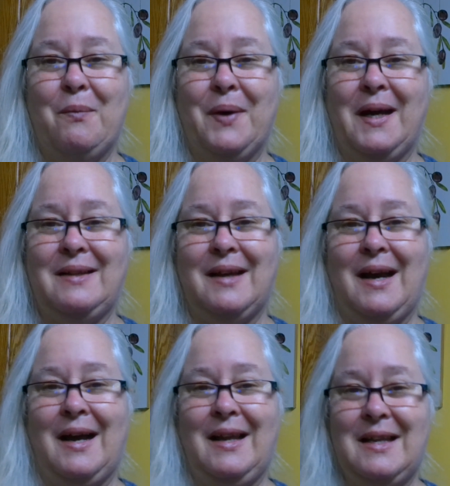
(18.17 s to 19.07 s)
But
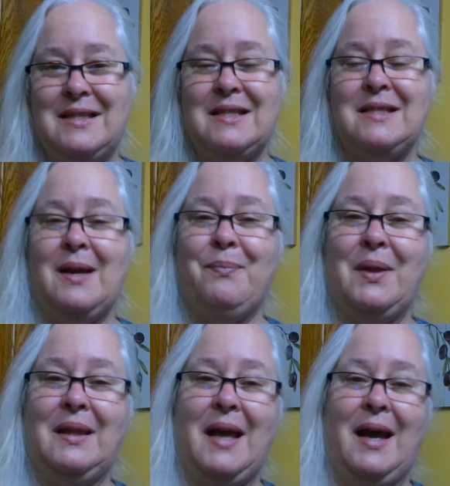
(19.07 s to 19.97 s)
this is
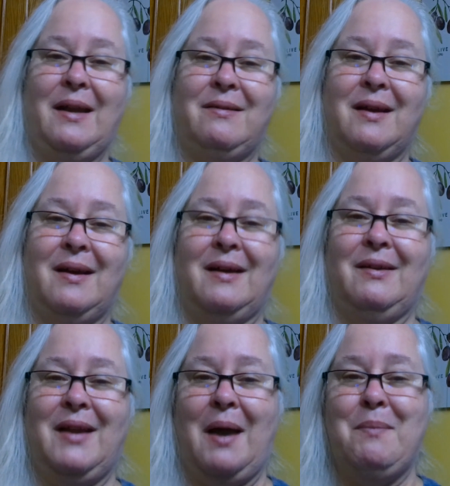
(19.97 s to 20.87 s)
something that
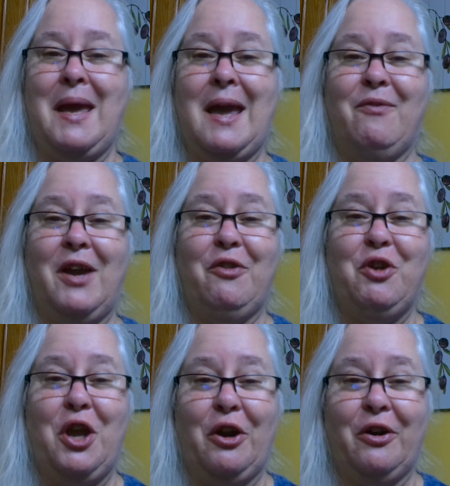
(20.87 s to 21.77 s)
I make every other
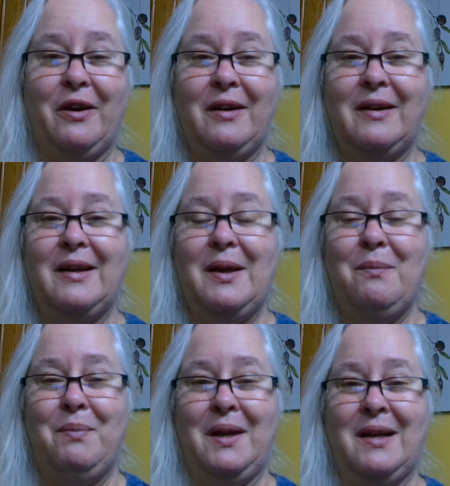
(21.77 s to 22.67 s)
year
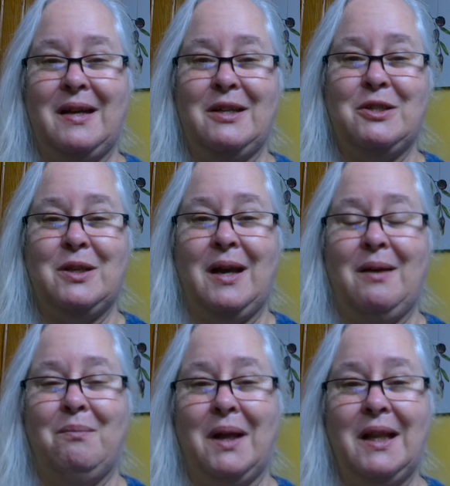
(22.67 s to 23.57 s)
because
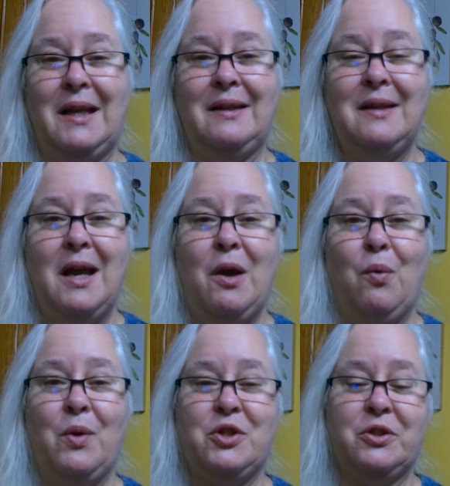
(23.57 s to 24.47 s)
mullein,
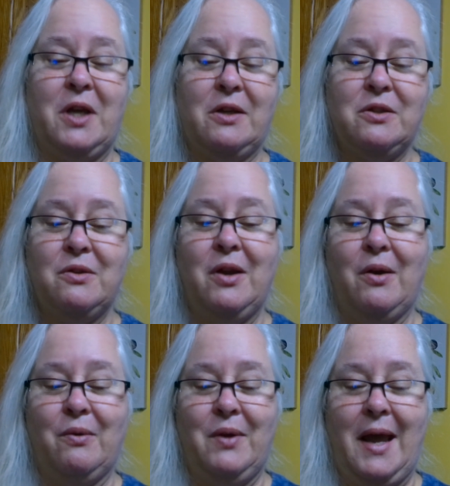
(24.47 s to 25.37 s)
which is also
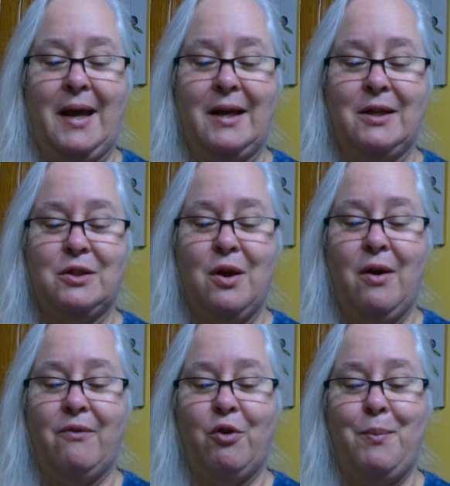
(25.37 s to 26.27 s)
known as
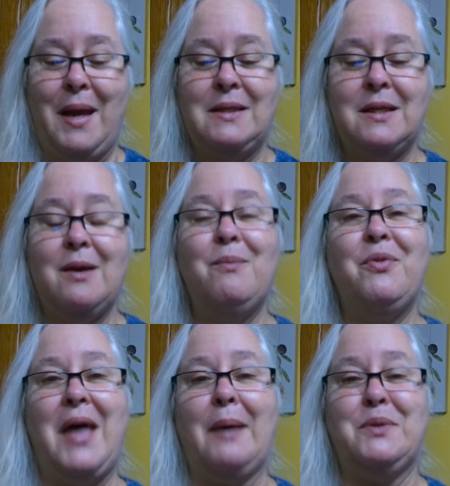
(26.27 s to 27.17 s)
Verbascum
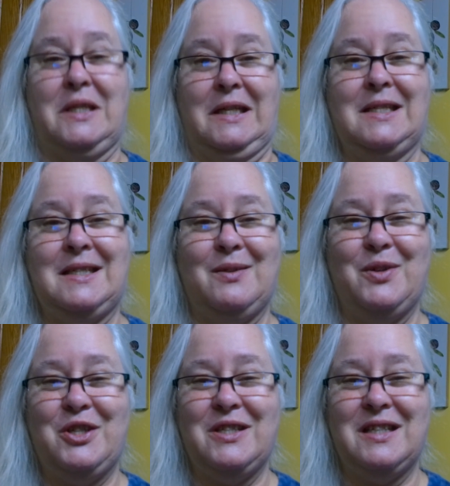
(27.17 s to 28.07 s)
thapsus,
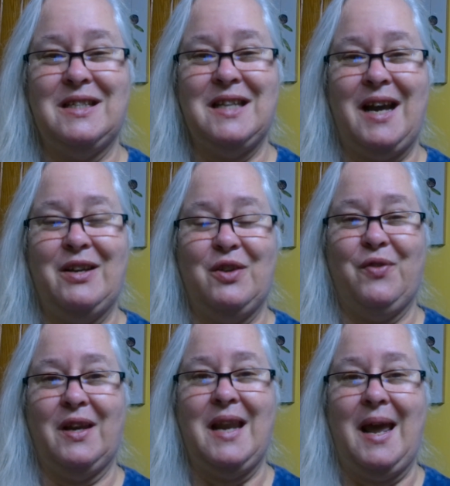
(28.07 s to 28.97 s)
which is its
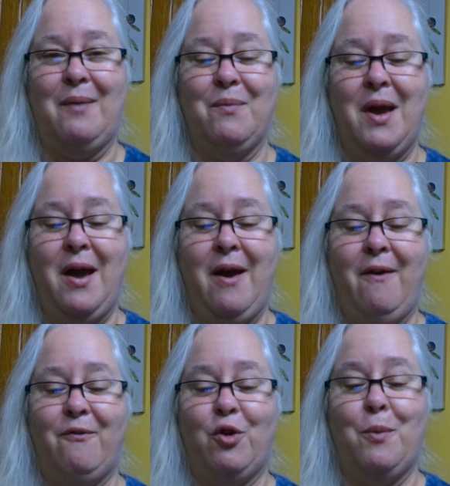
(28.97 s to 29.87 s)
scientific name,
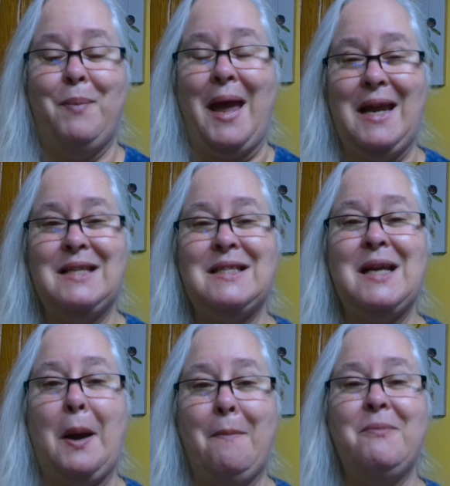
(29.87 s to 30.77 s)

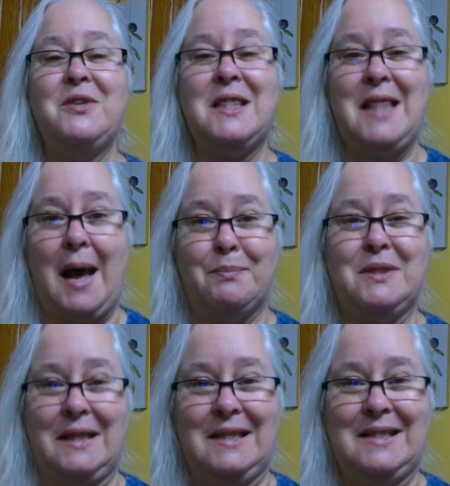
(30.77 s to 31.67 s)
Verbascum
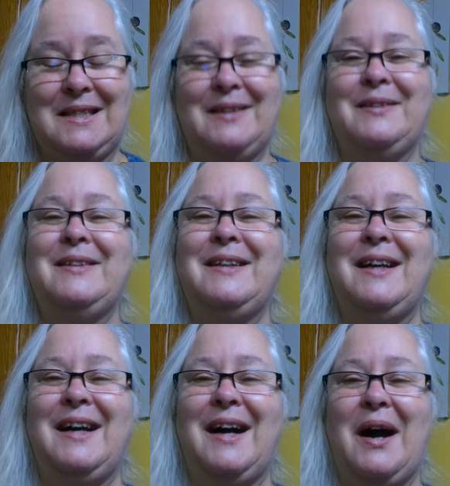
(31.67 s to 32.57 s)
thapsus,
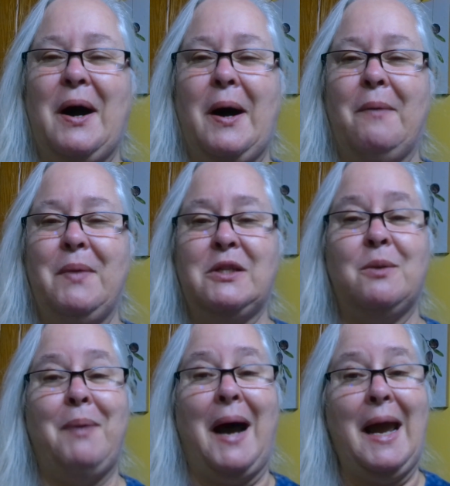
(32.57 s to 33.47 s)
is
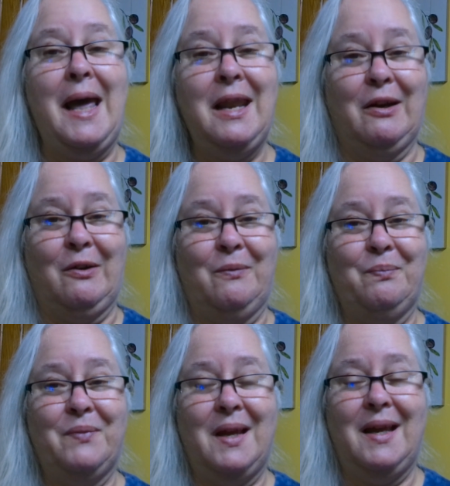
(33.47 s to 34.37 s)
a biennial.
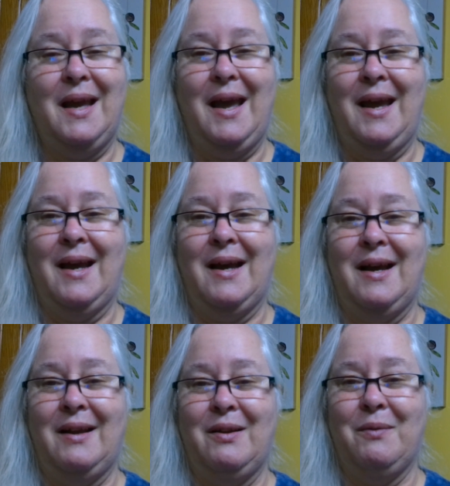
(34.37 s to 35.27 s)

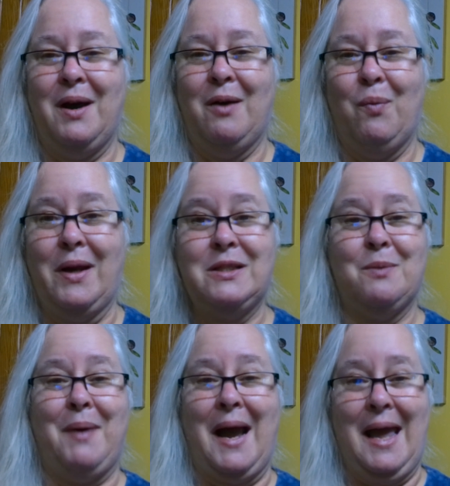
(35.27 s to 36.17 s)
And what is
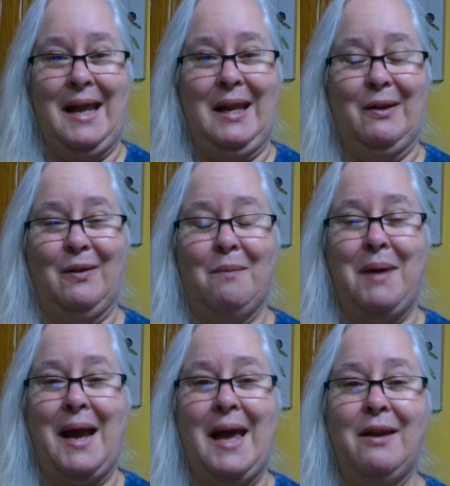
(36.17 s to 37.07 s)
a biennial? A
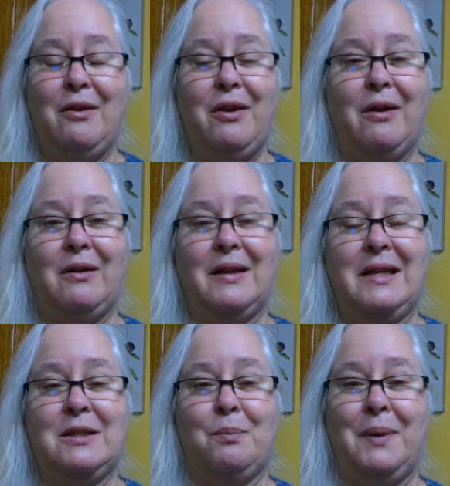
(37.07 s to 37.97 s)
biennial
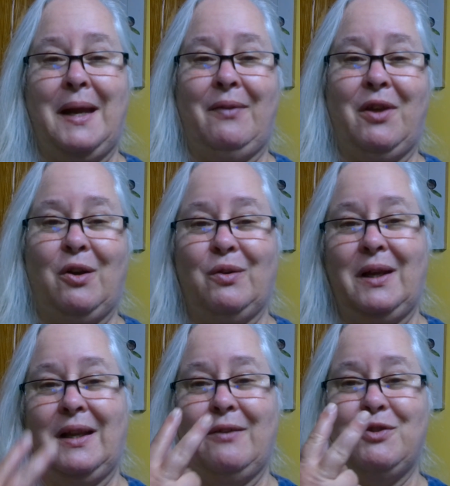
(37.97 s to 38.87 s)
is a plant that only
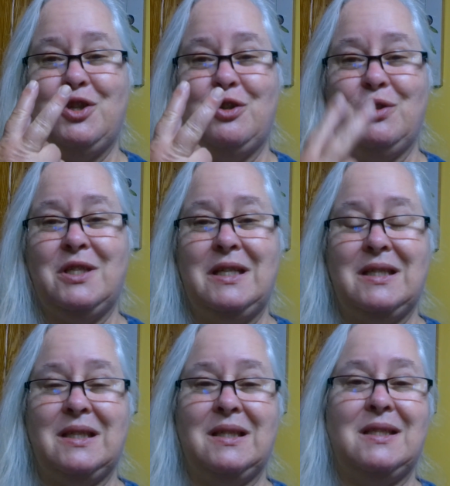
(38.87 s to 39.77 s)
lives 2
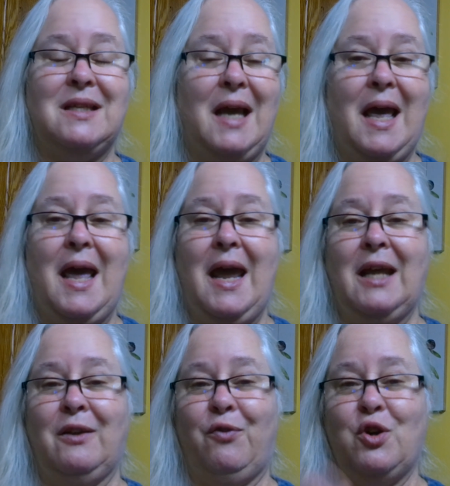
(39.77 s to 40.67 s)
seasons.
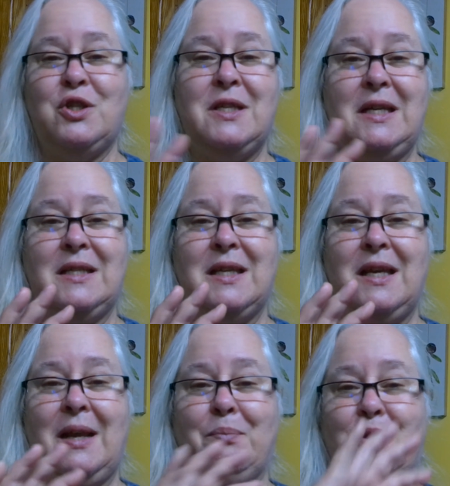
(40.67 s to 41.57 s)
In the first
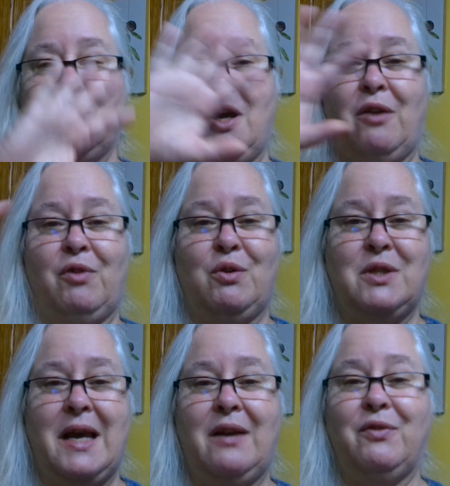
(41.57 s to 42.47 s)
season, it puts on a
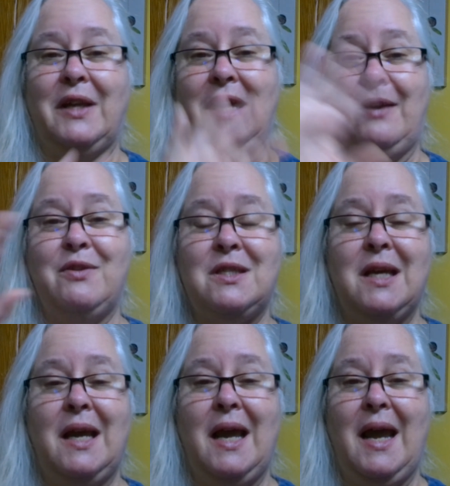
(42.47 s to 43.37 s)
rosette of
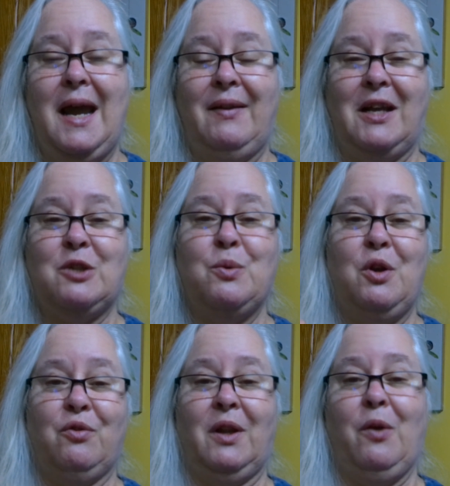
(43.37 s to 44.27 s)
leaves, and that's when
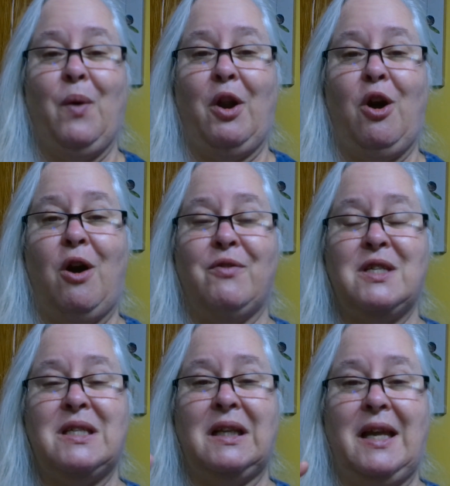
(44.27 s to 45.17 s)
you really want to
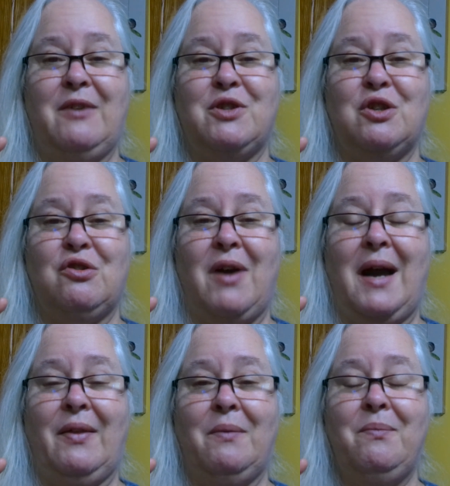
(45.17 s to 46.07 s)
harvest the leaves and
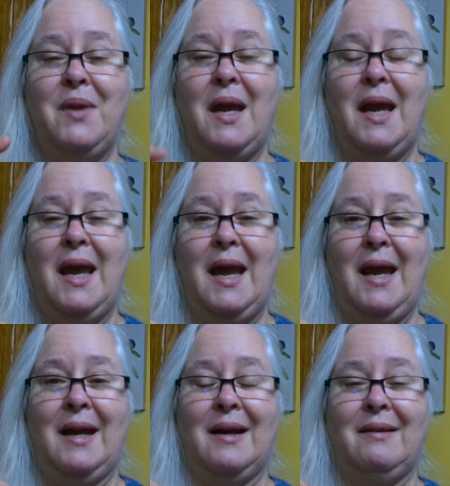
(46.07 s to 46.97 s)
dry them.
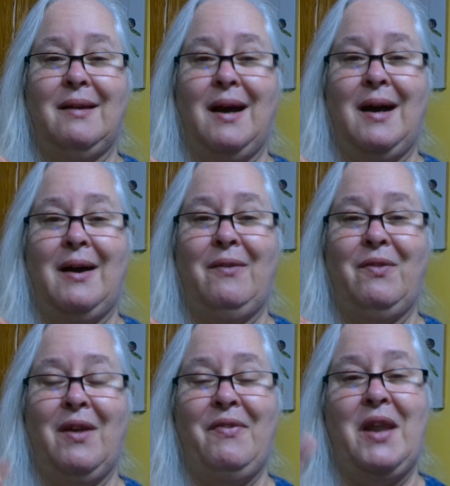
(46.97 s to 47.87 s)
And
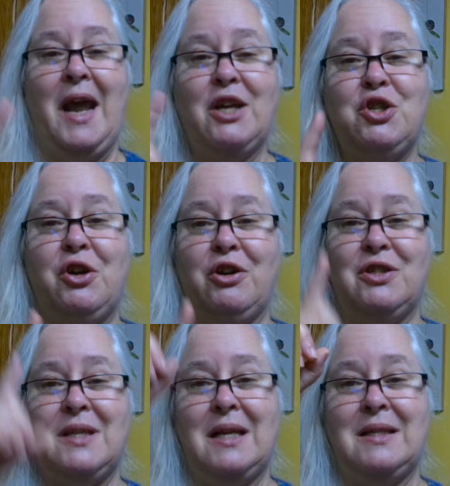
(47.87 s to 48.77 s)
then the next year,
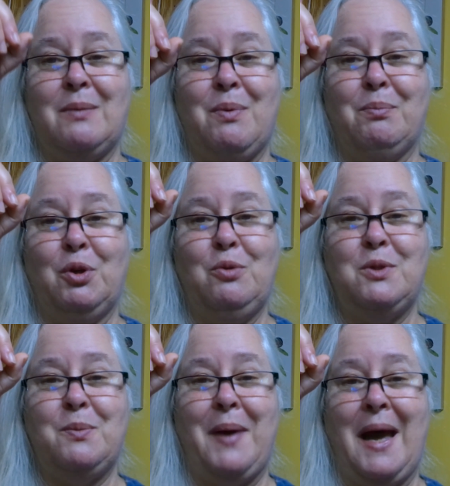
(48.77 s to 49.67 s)
it sends up a bloom
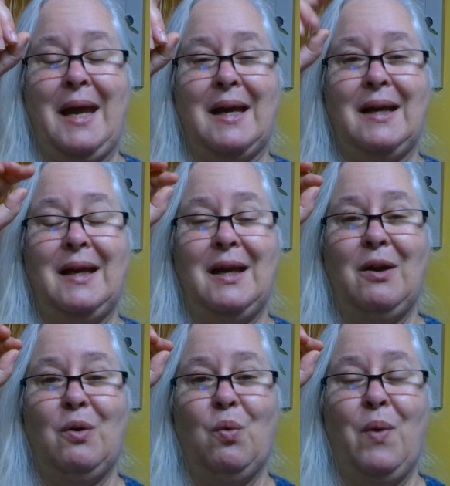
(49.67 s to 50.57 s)
spike
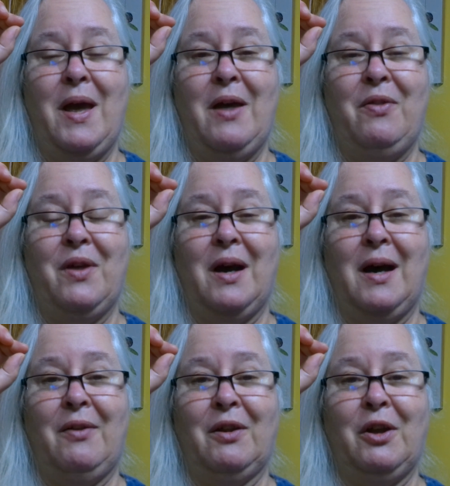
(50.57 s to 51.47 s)
with
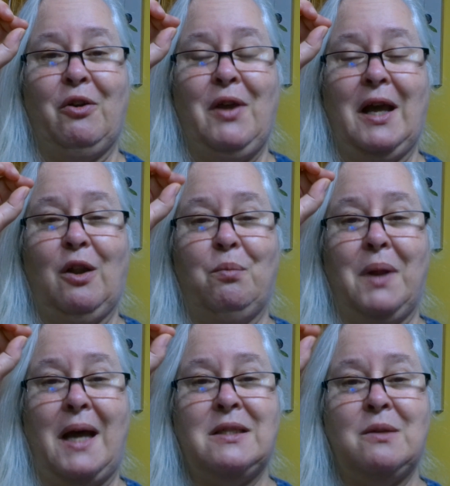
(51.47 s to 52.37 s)
the little yellow
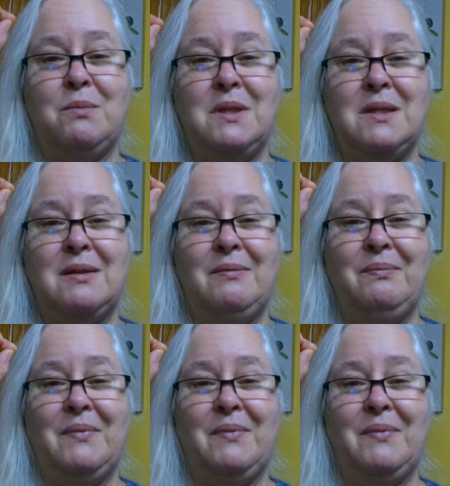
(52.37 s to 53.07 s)
blossoms.